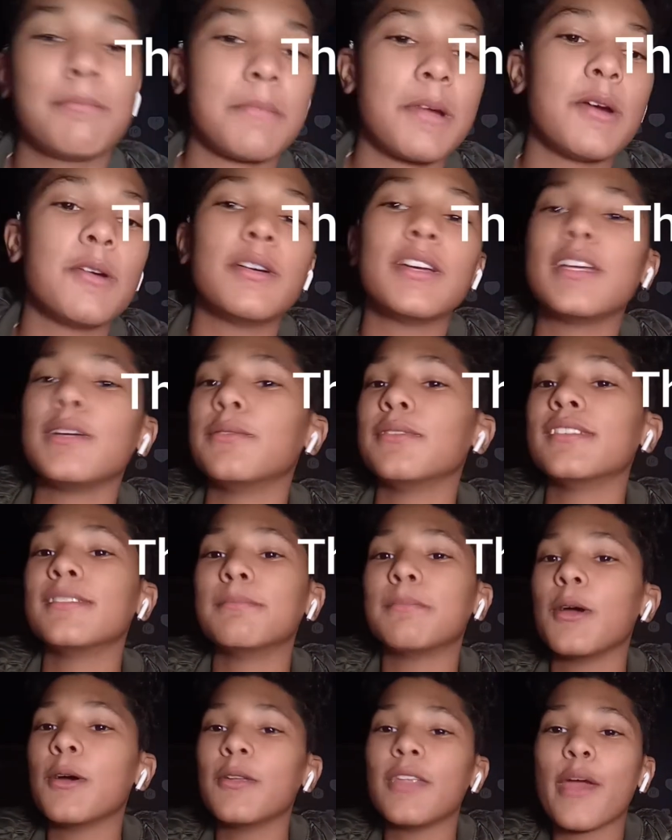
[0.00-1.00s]
Bro,
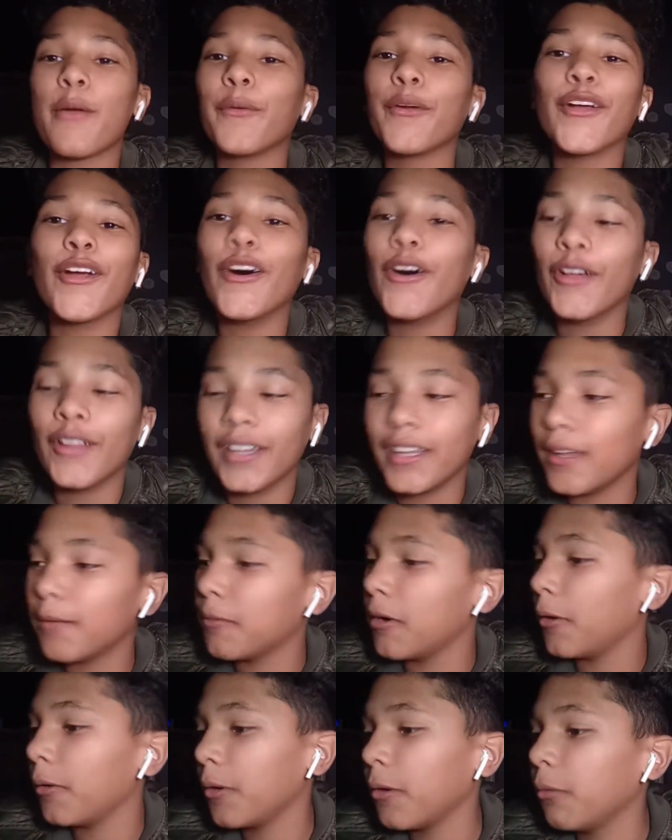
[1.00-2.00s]
they were all in,
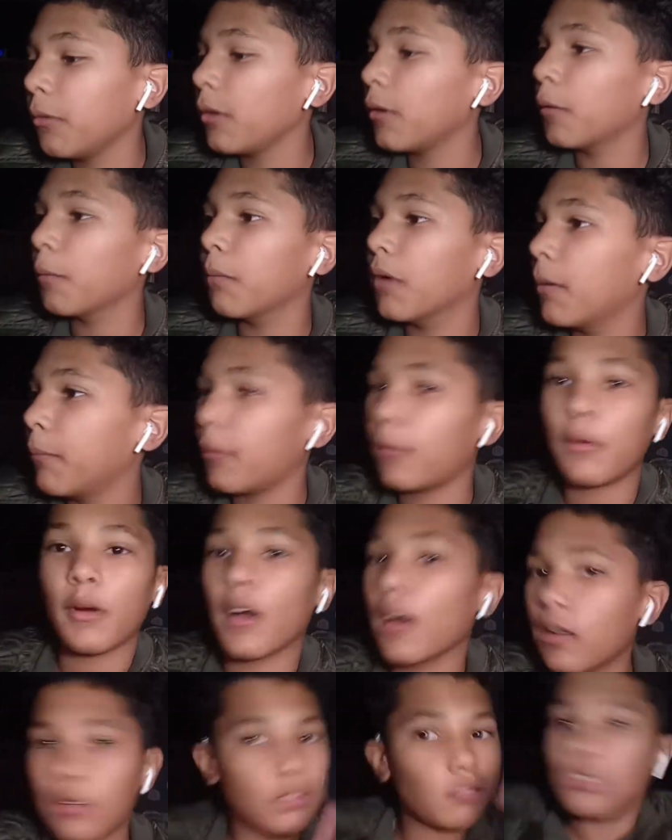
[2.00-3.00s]
bro. We were bumble
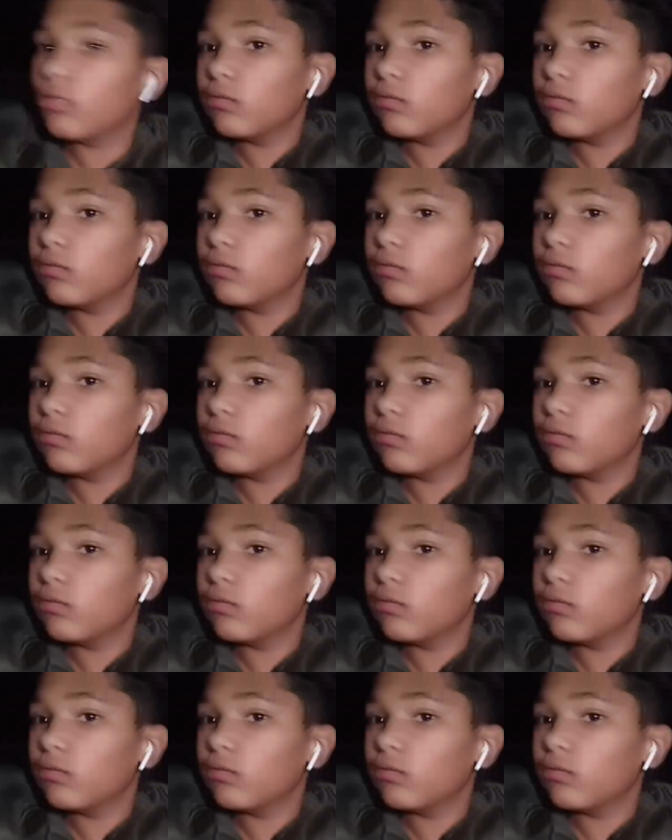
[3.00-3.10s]
bar.